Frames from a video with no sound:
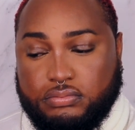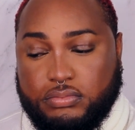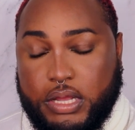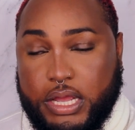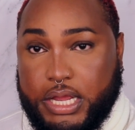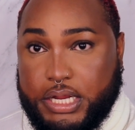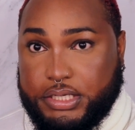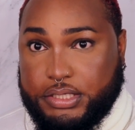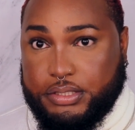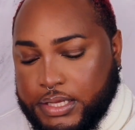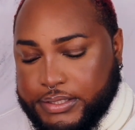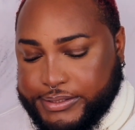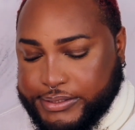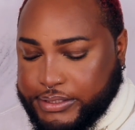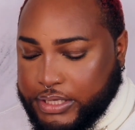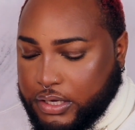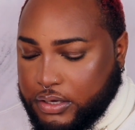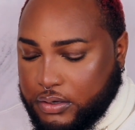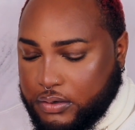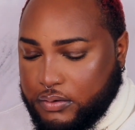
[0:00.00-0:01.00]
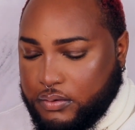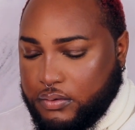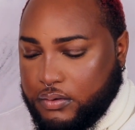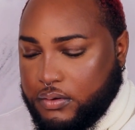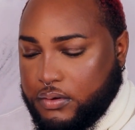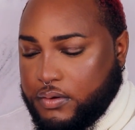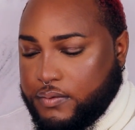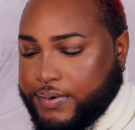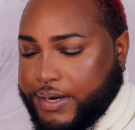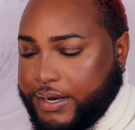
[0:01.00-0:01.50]
actually. So
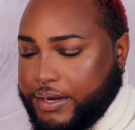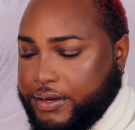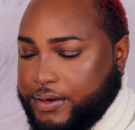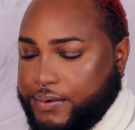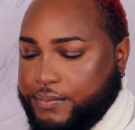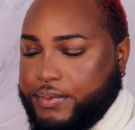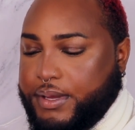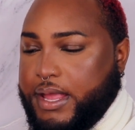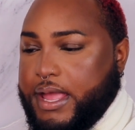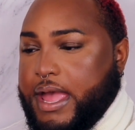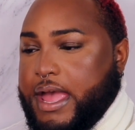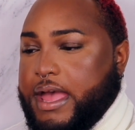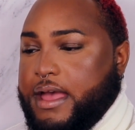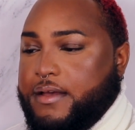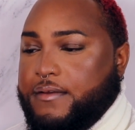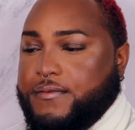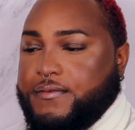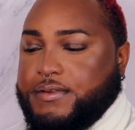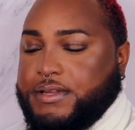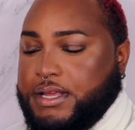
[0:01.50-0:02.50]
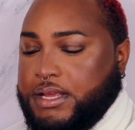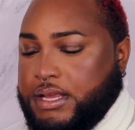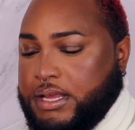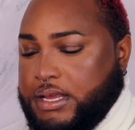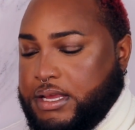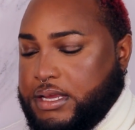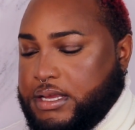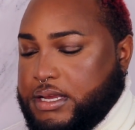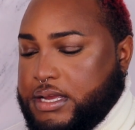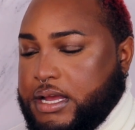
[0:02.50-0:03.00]
right here we have
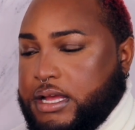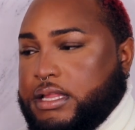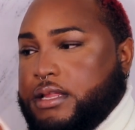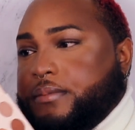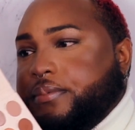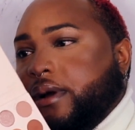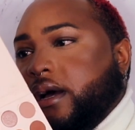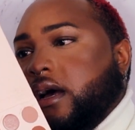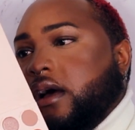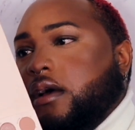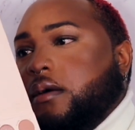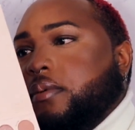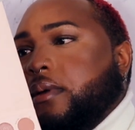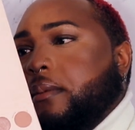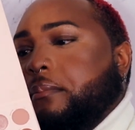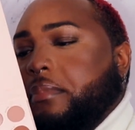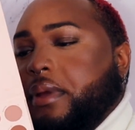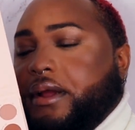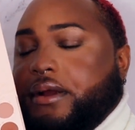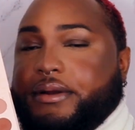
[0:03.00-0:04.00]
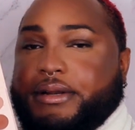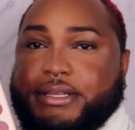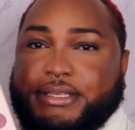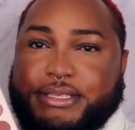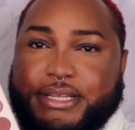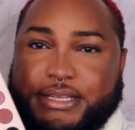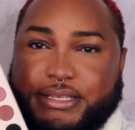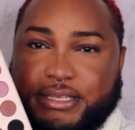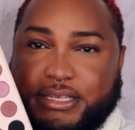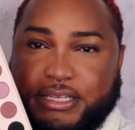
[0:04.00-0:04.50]
the ColourPop Bare
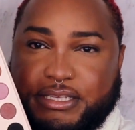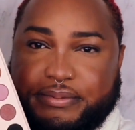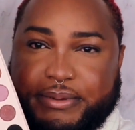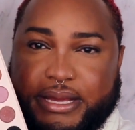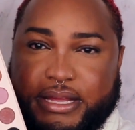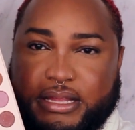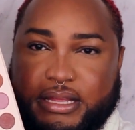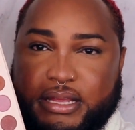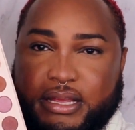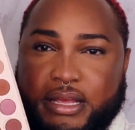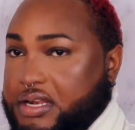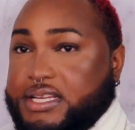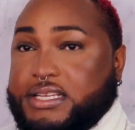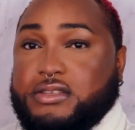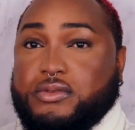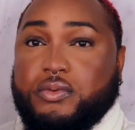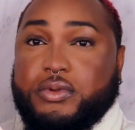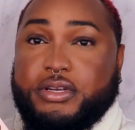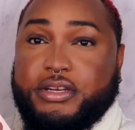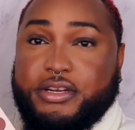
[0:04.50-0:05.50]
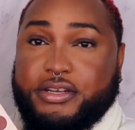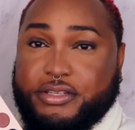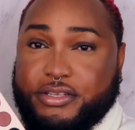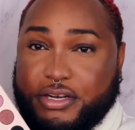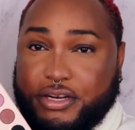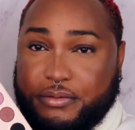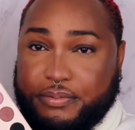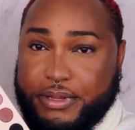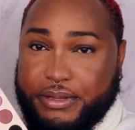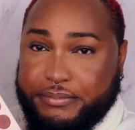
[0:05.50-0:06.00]
Necessities palette. This is one of the
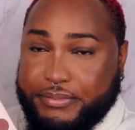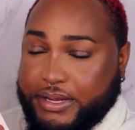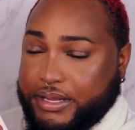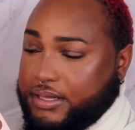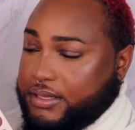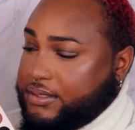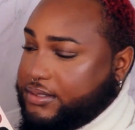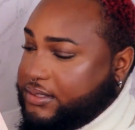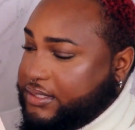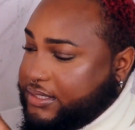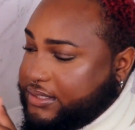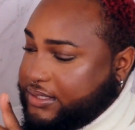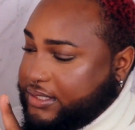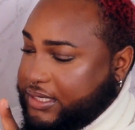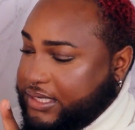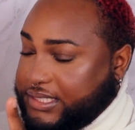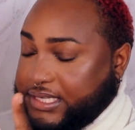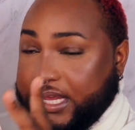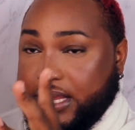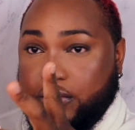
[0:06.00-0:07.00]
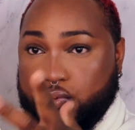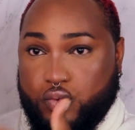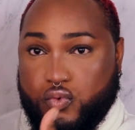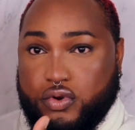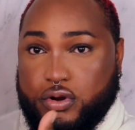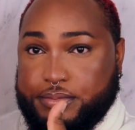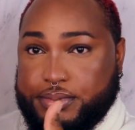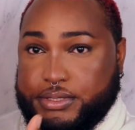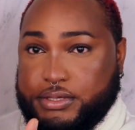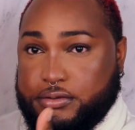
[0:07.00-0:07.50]
30 pan palettes. This is a
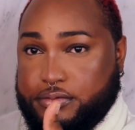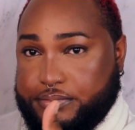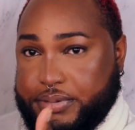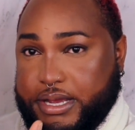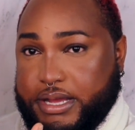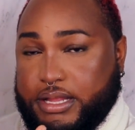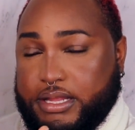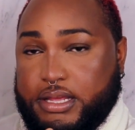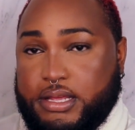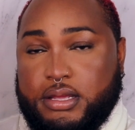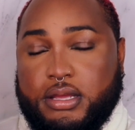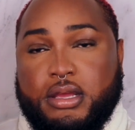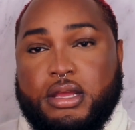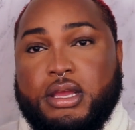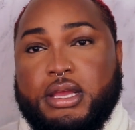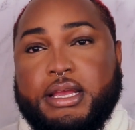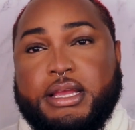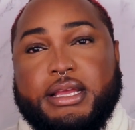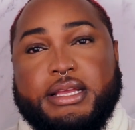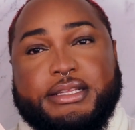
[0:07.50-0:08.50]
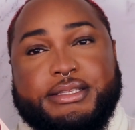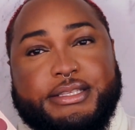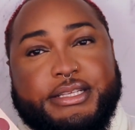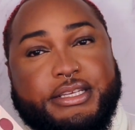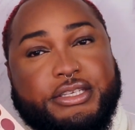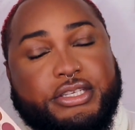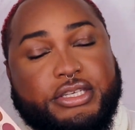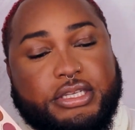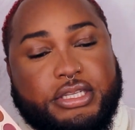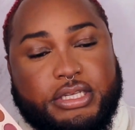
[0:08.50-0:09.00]
warm tone palette.
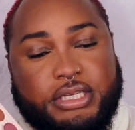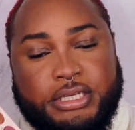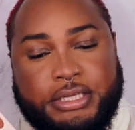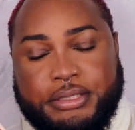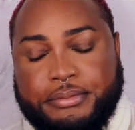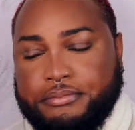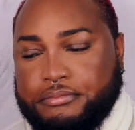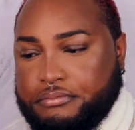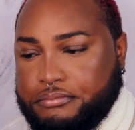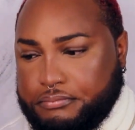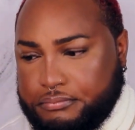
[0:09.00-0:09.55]
Essentially,